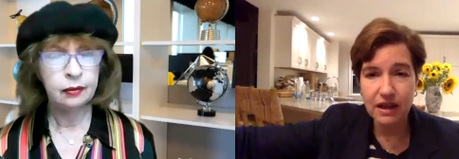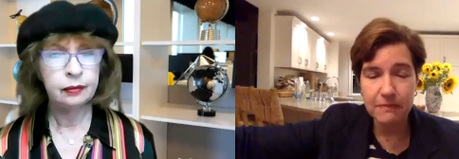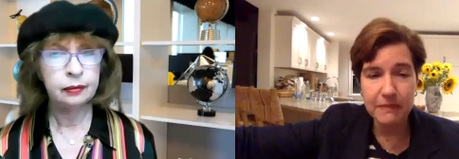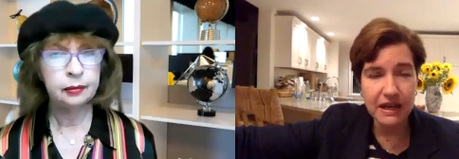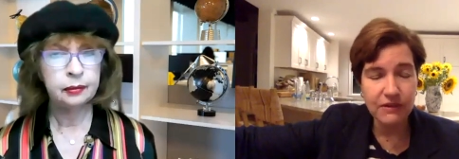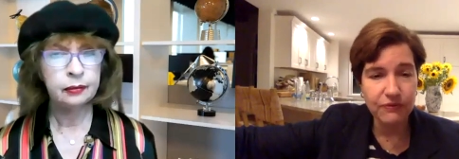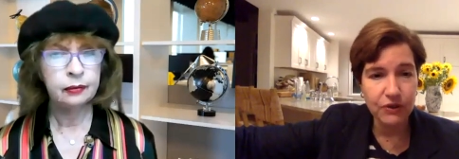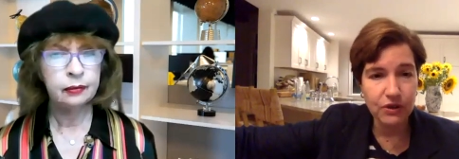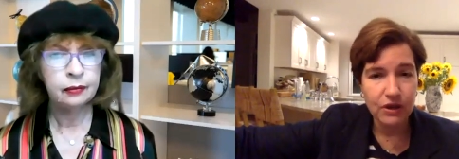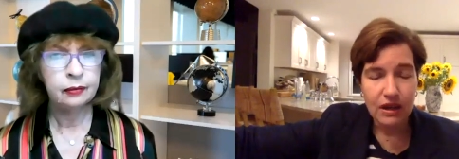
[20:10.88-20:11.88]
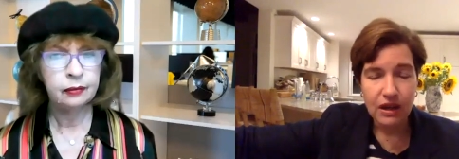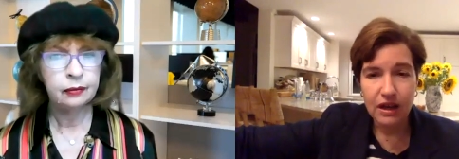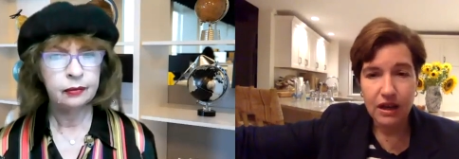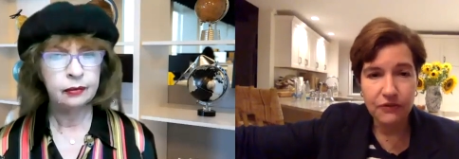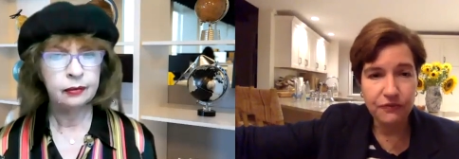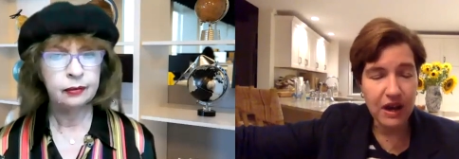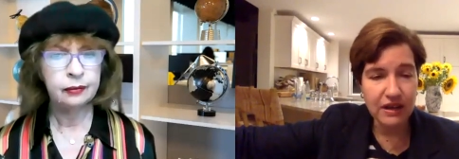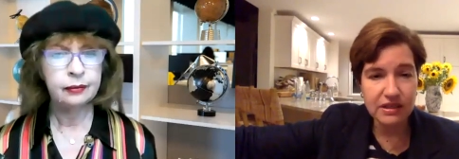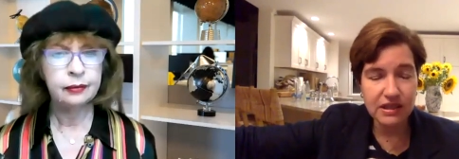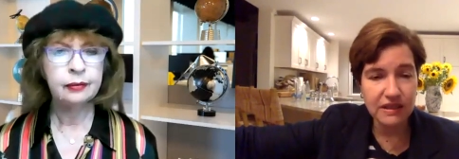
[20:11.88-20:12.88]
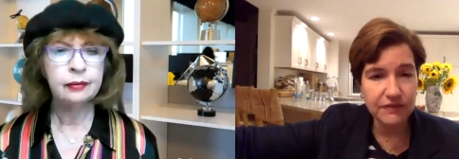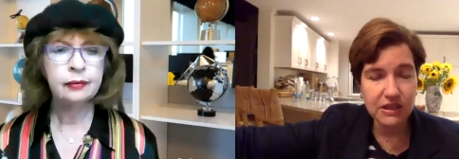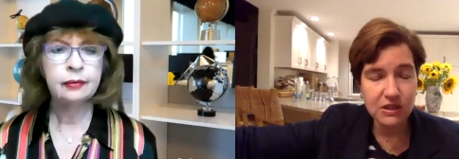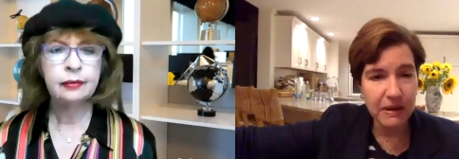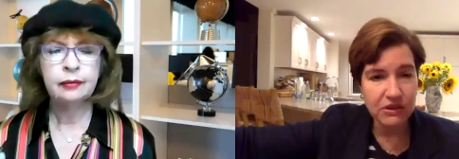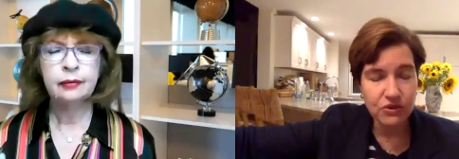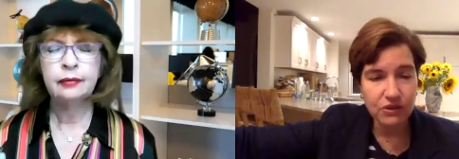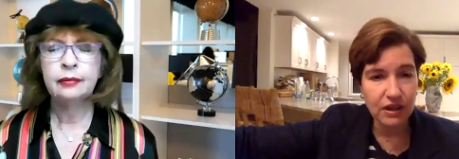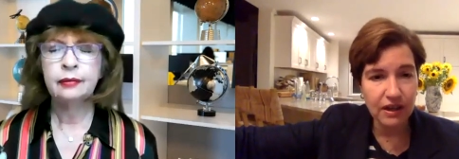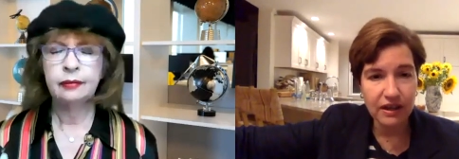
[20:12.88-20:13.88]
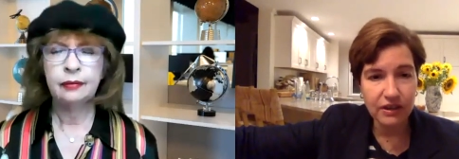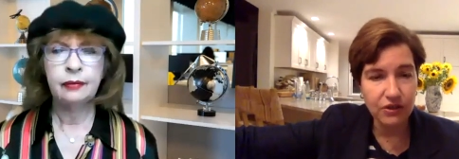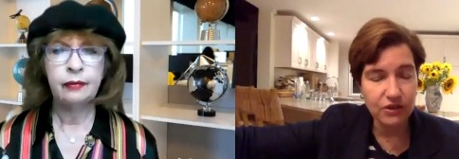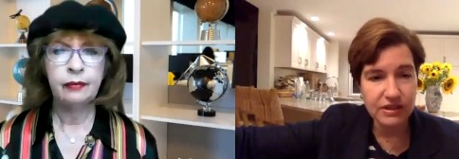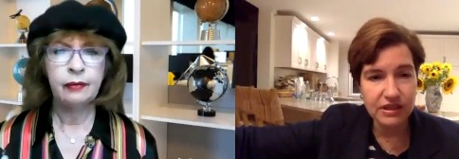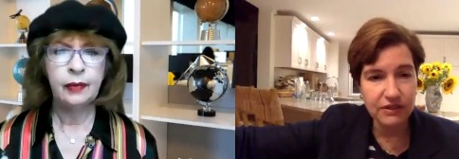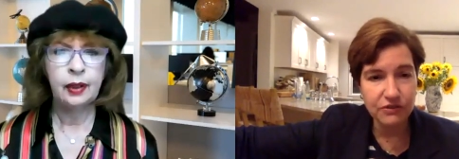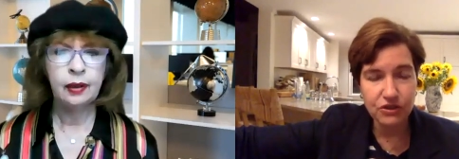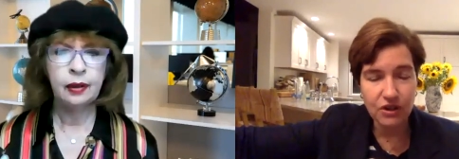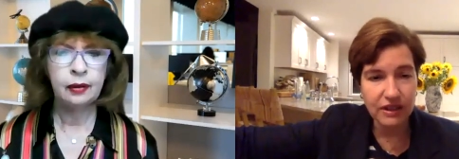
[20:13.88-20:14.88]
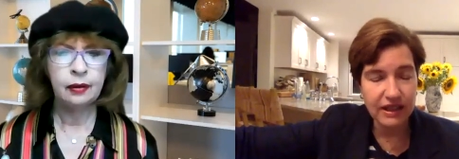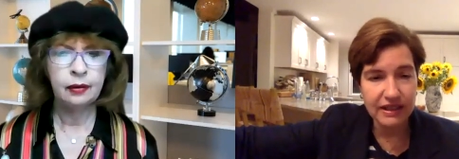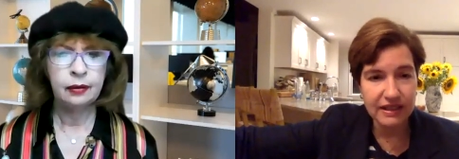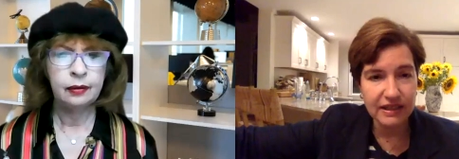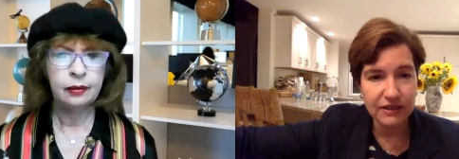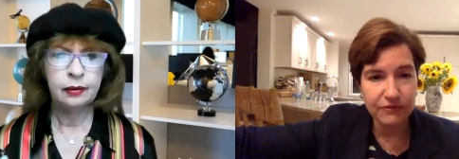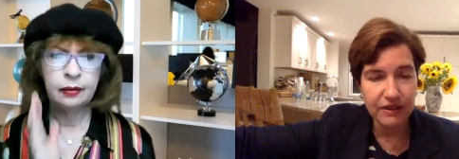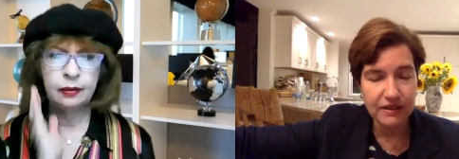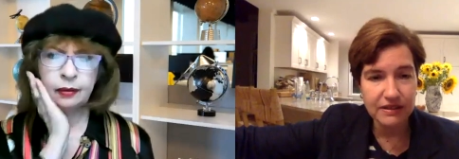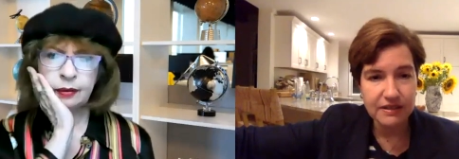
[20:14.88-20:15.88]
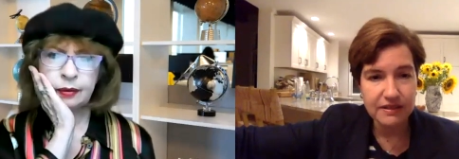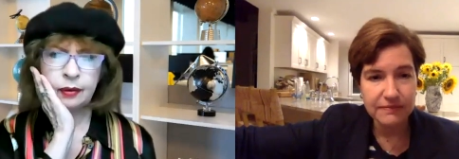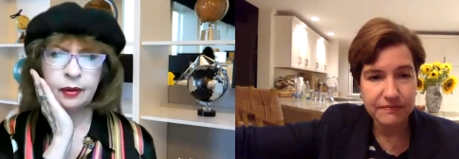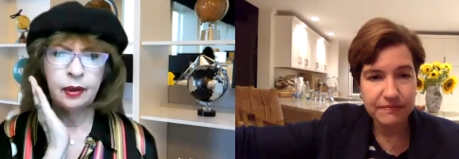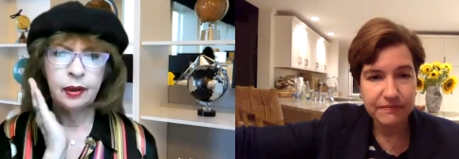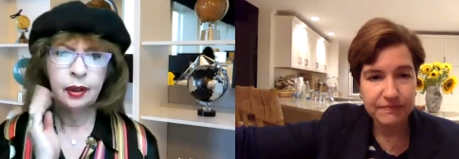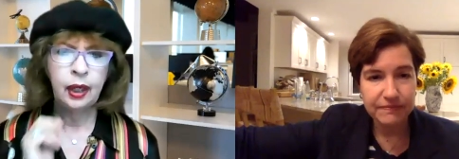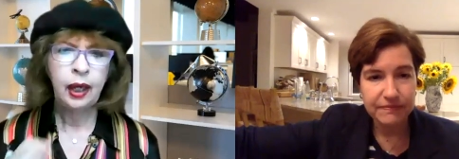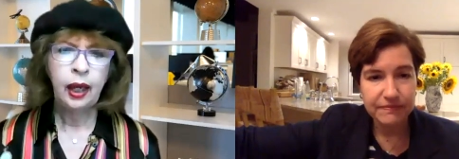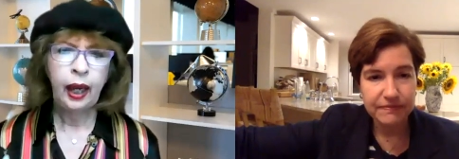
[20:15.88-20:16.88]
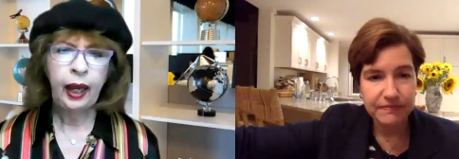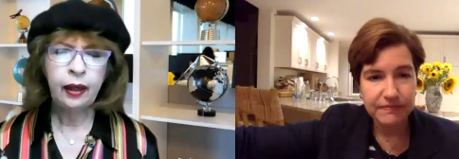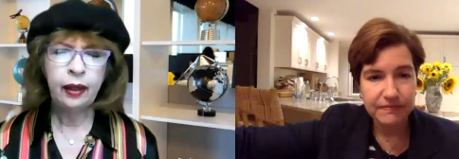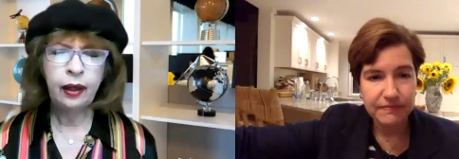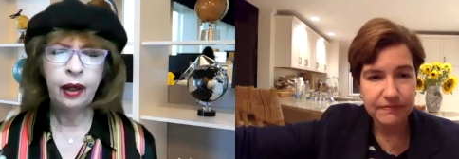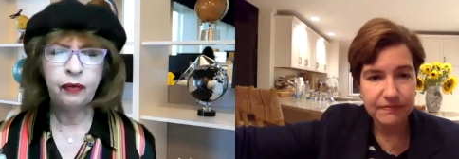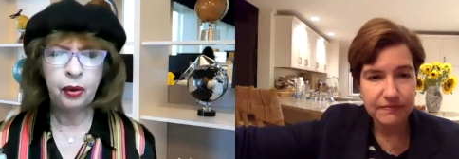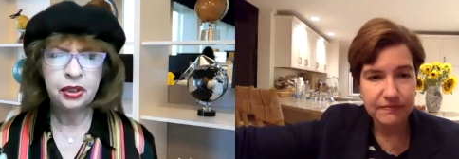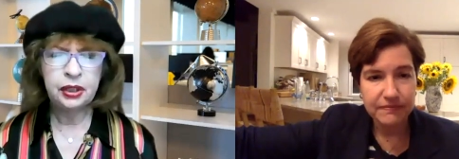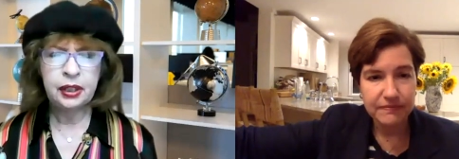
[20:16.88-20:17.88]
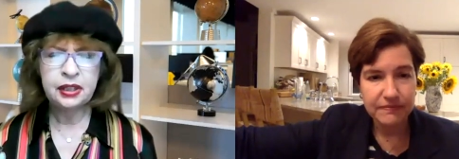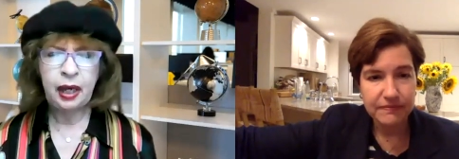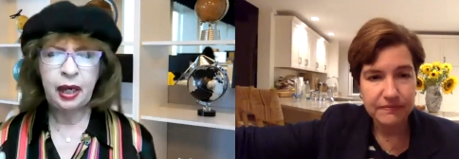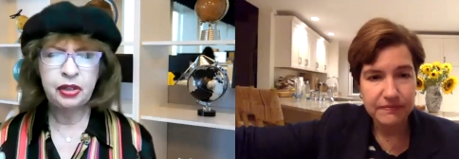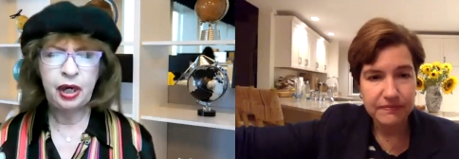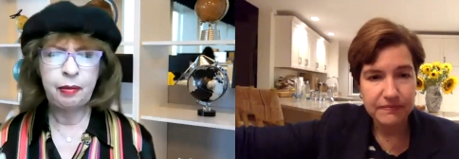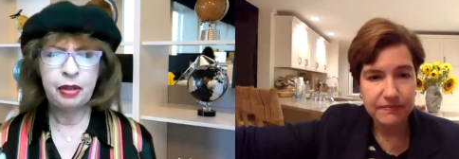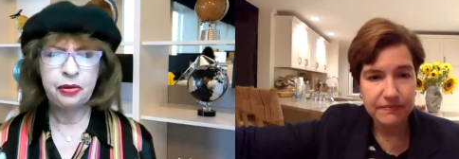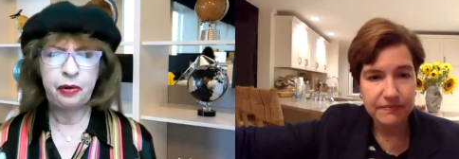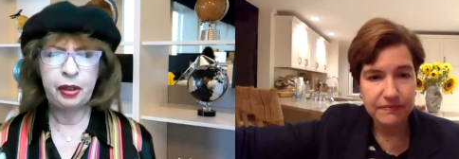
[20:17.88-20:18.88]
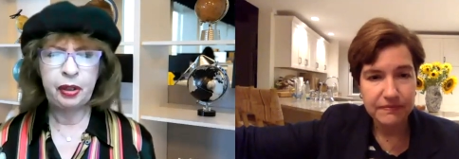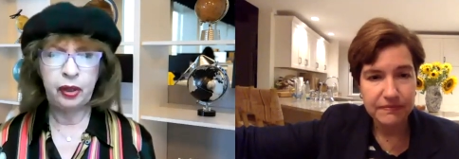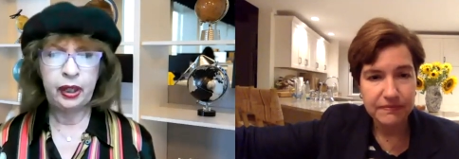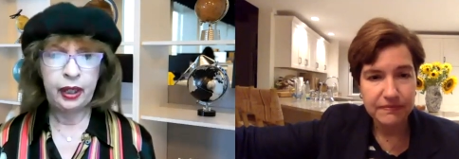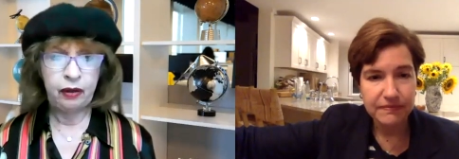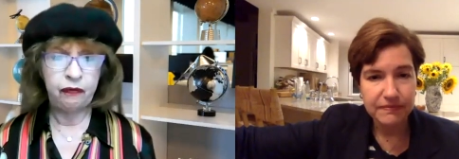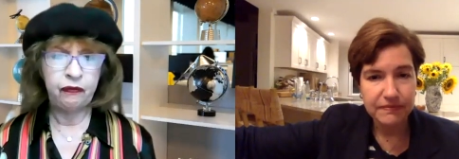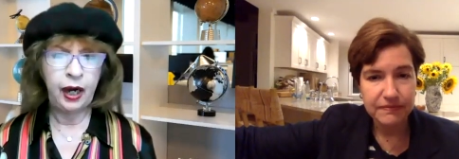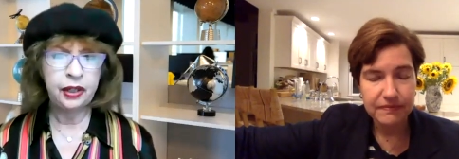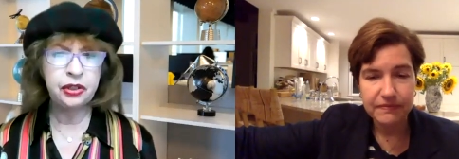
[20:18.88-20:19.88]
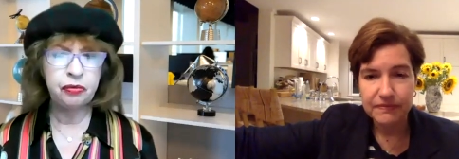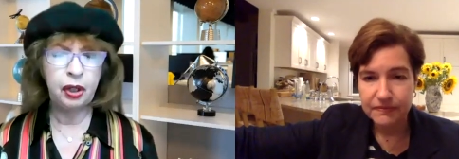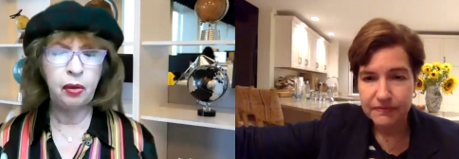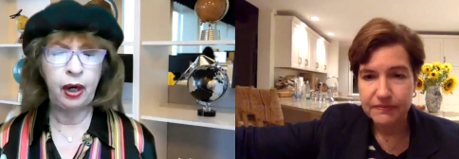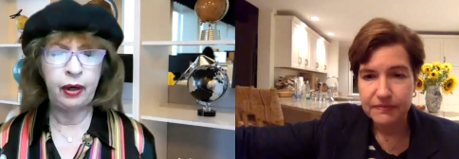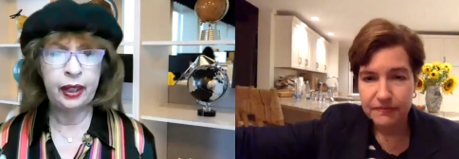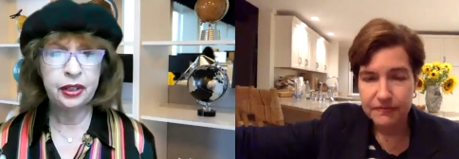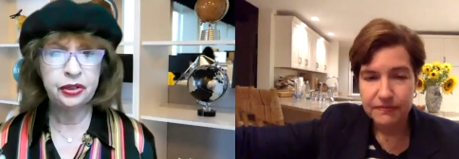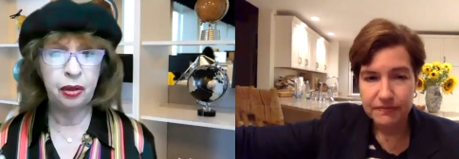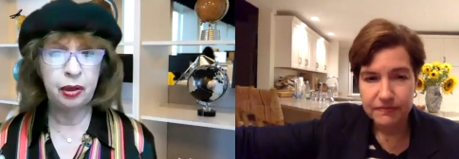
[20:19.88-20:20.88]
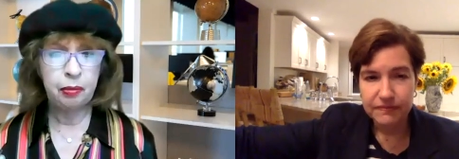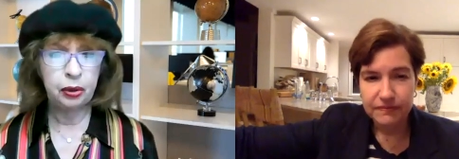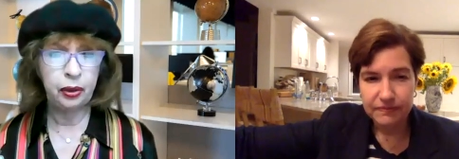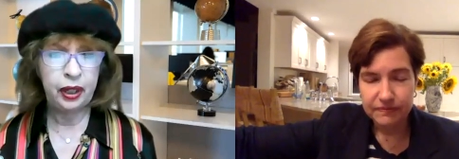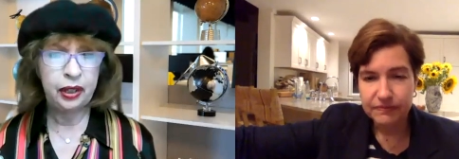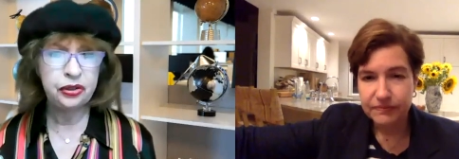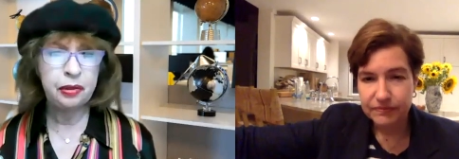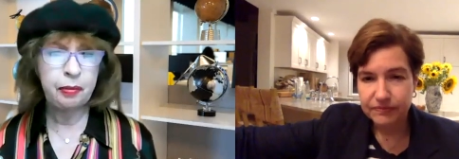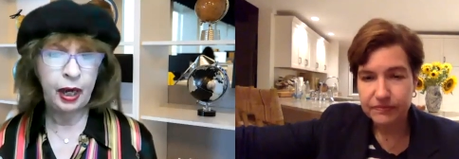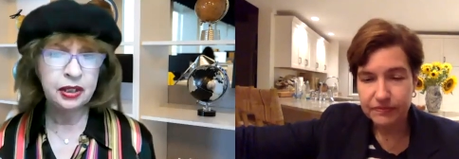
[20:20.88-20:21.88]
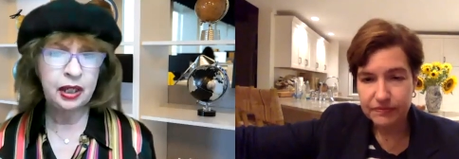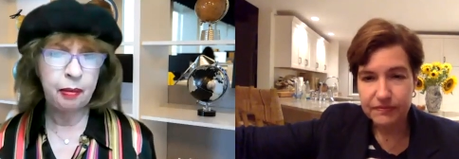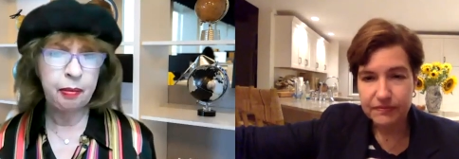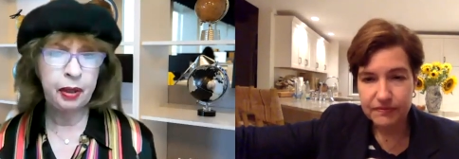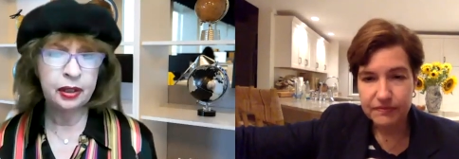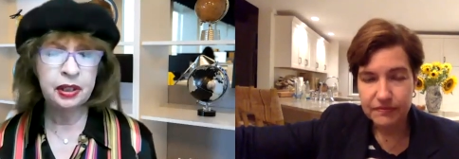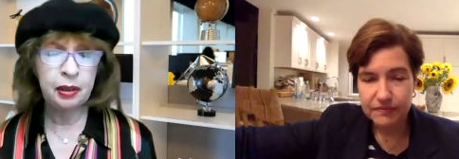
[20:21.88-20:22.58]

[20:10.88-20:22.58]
Speaker 1: a made for uh, Fox TV special, uh, courtesy of Sean Hannity and friends.
Speaker 2: And of course, at the same time, as we've been reading, Fox is requiring its own employees to mask up and in some